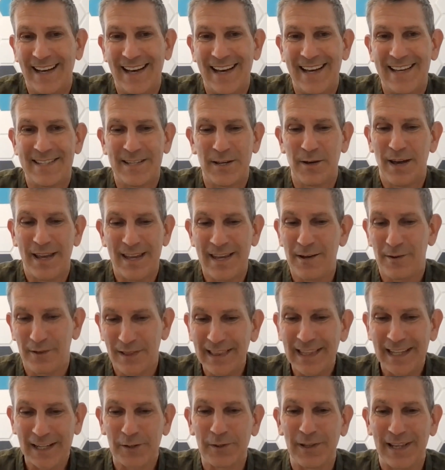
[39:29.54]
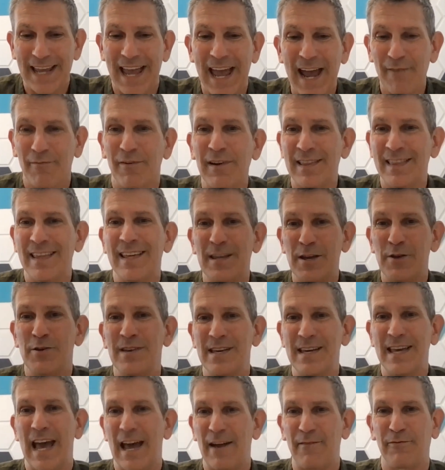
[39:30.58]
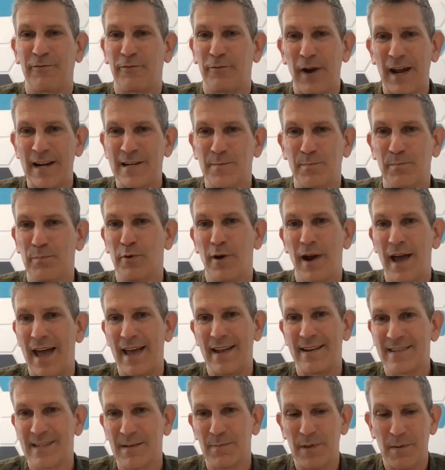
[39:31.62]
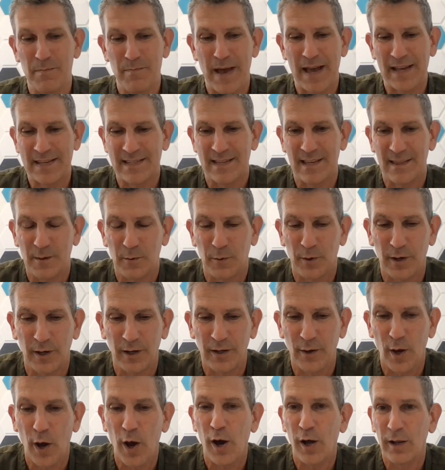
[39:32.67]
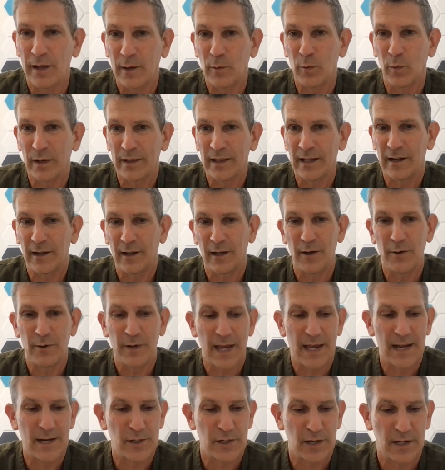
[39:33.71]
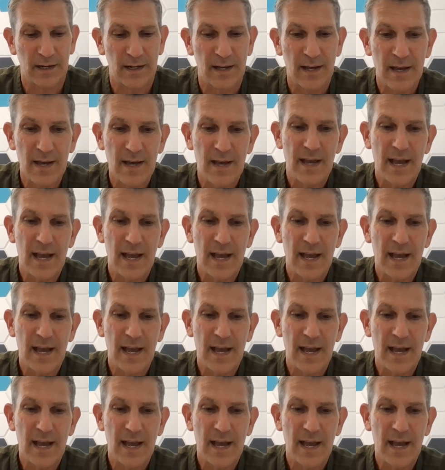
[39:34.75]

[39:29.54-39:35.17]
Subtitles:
Literally everything you can get, fresh bread, some of the best in the world, all in one little location.